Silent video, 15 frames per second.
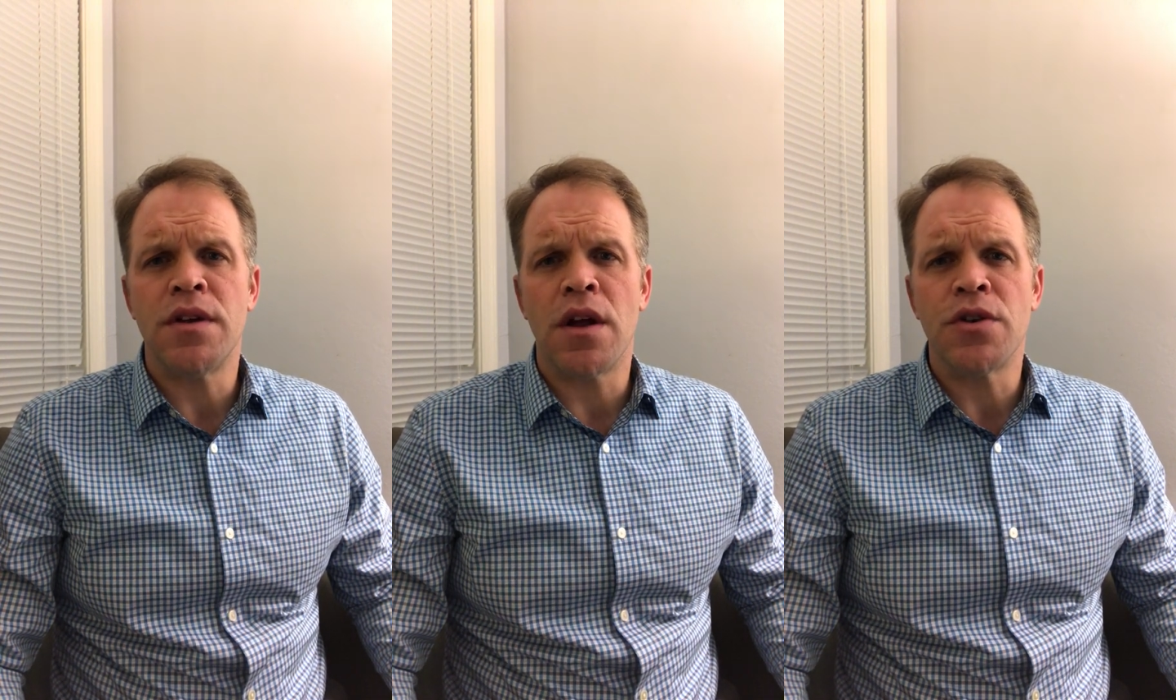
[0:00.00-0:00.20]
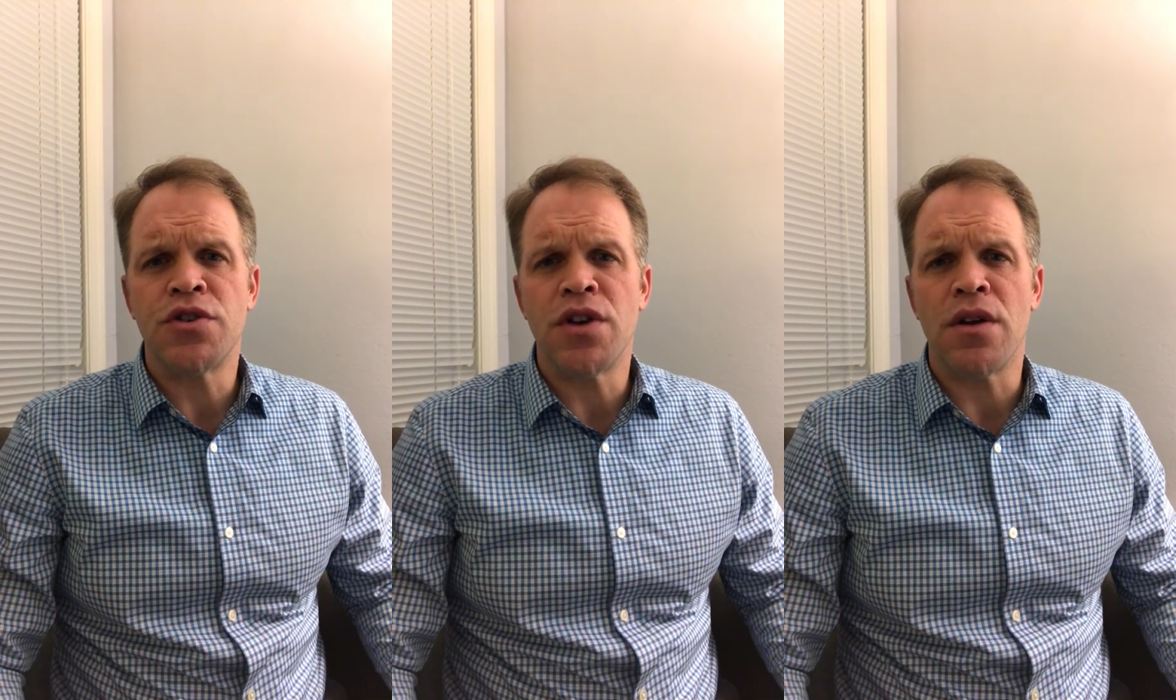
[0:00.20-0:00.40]
and
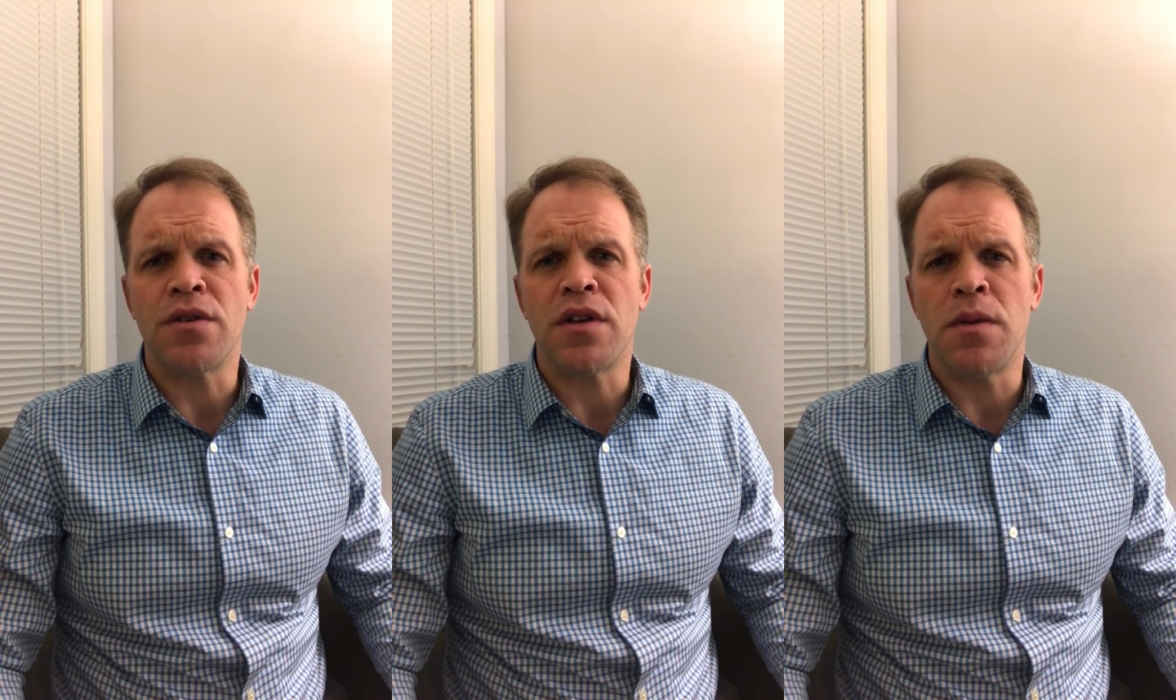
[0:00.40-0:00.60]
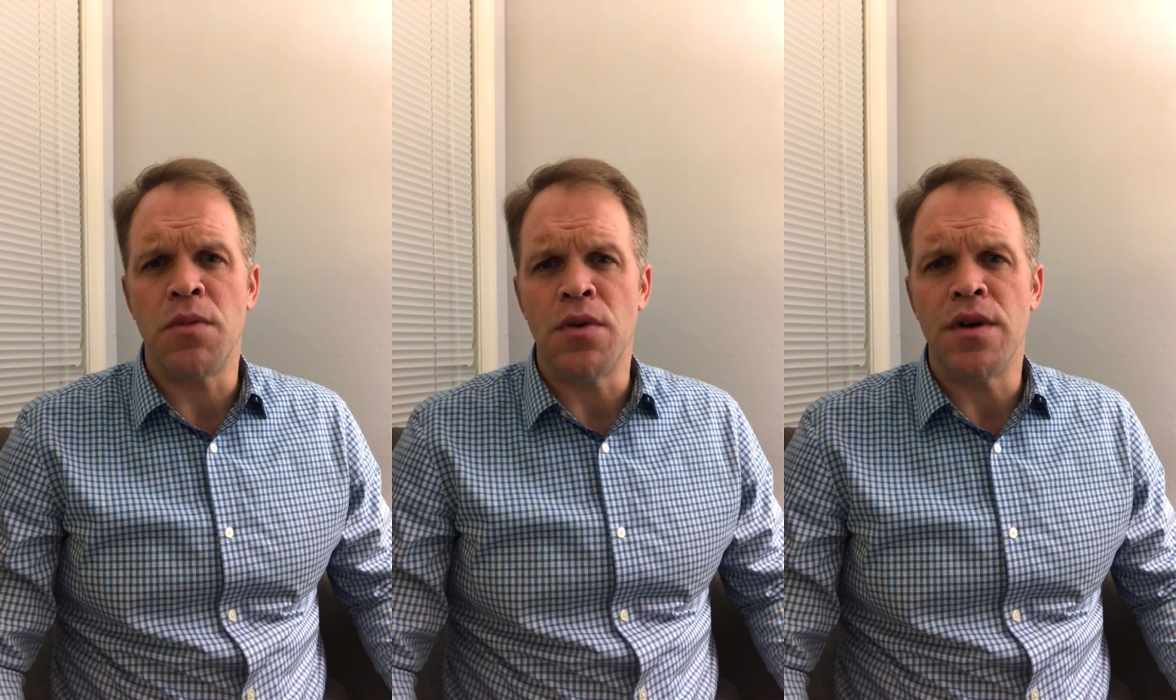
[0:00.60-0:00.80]
our shared
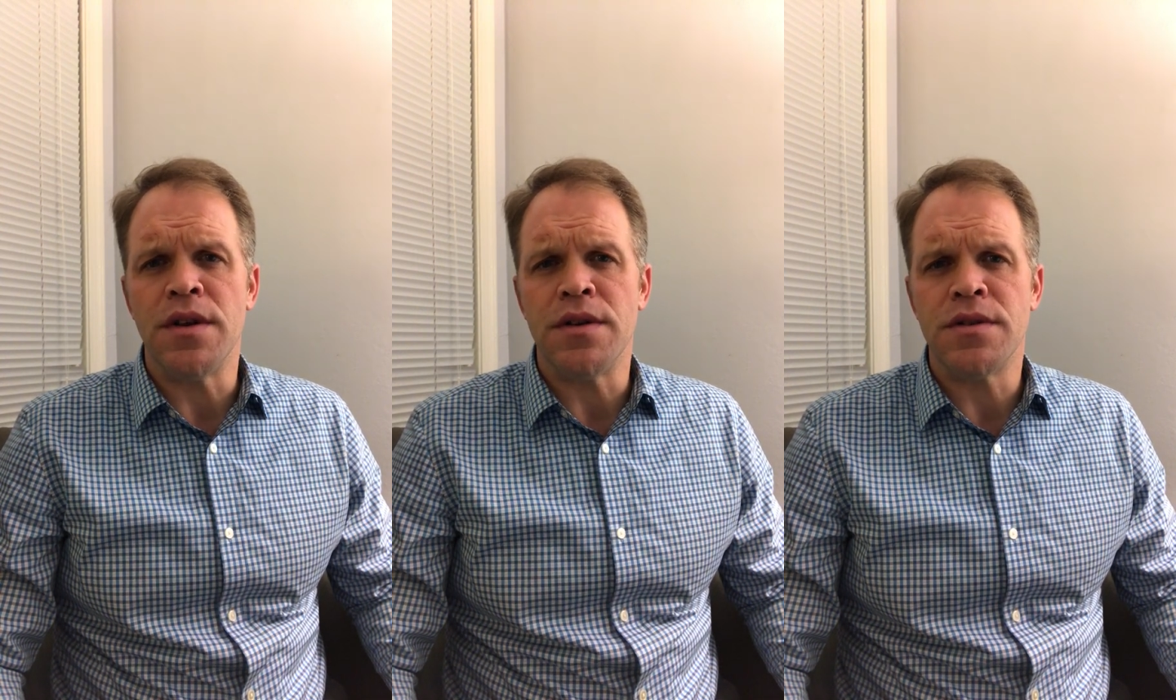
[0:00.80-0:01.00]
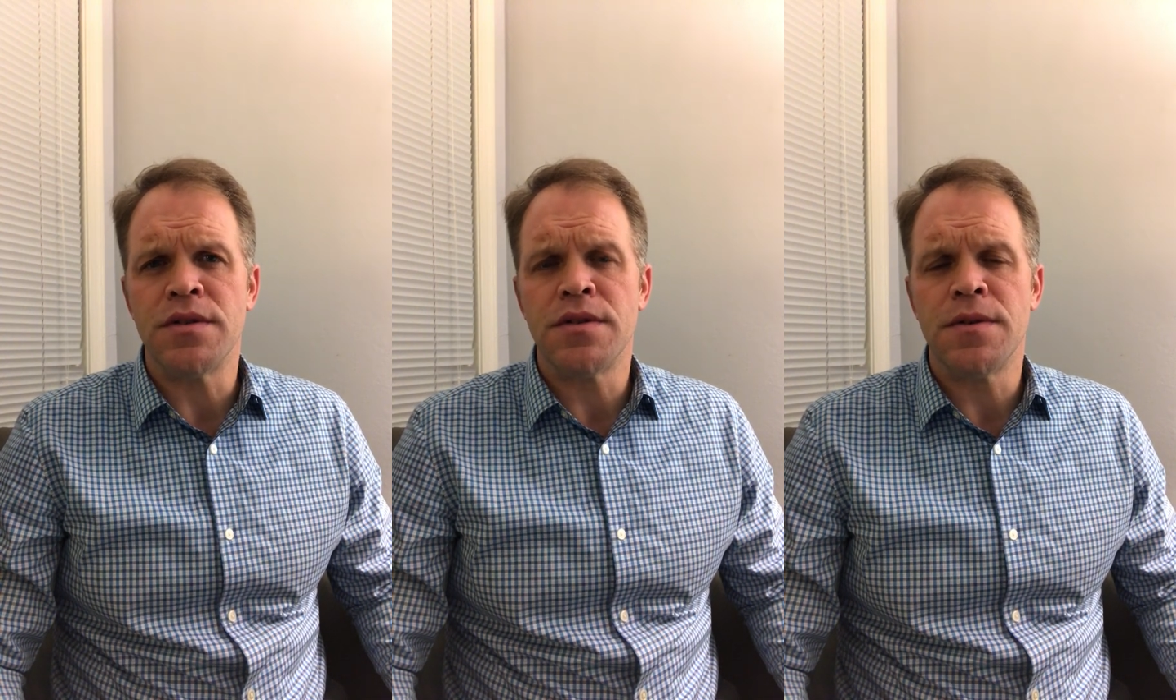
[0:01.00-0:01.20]

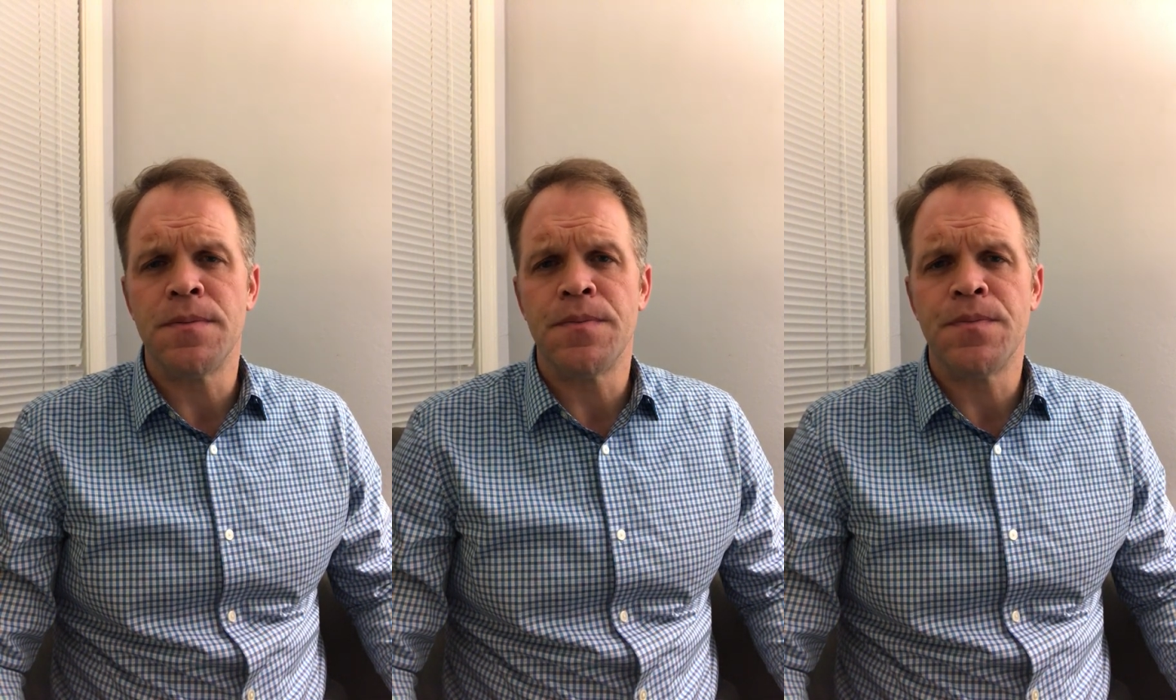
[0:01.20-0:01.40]
communities.